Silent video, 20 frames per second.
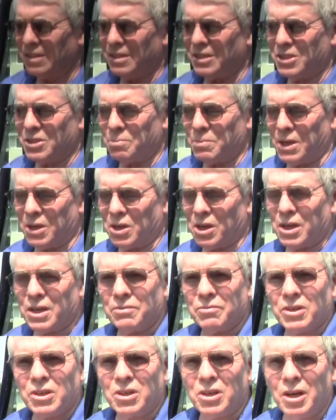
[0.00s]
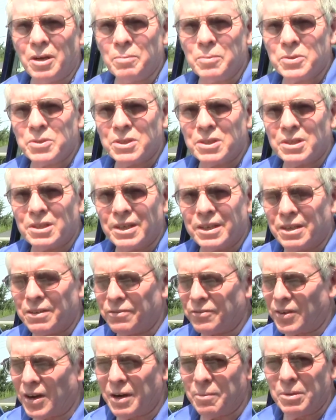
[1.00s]
It's made out of a composite, like
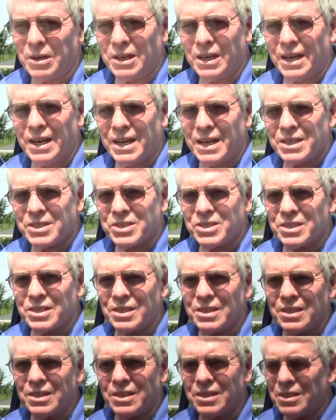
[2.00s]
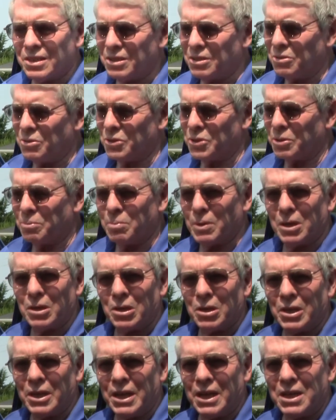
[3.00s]
a fiberglass, with the
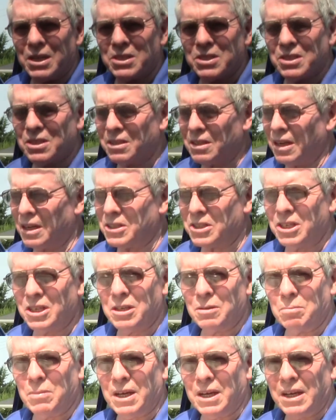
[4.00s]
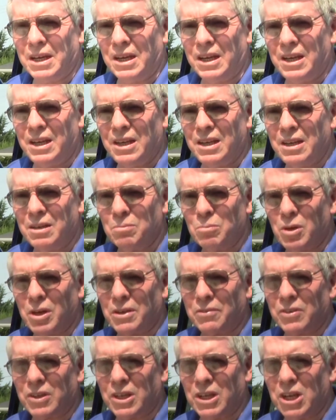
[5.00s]
metal legs. I didn't make any
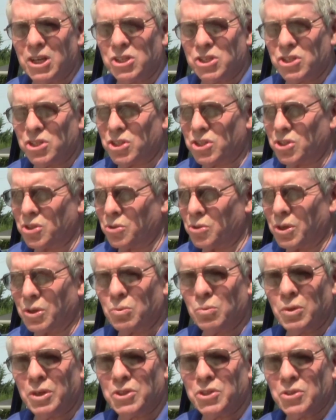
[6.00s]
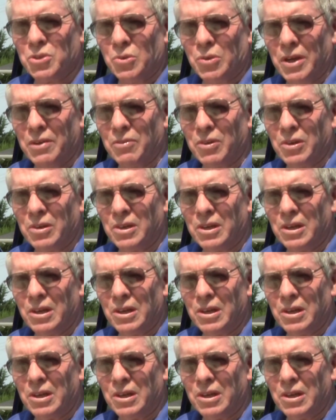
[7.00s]
modifications to it whatsoever.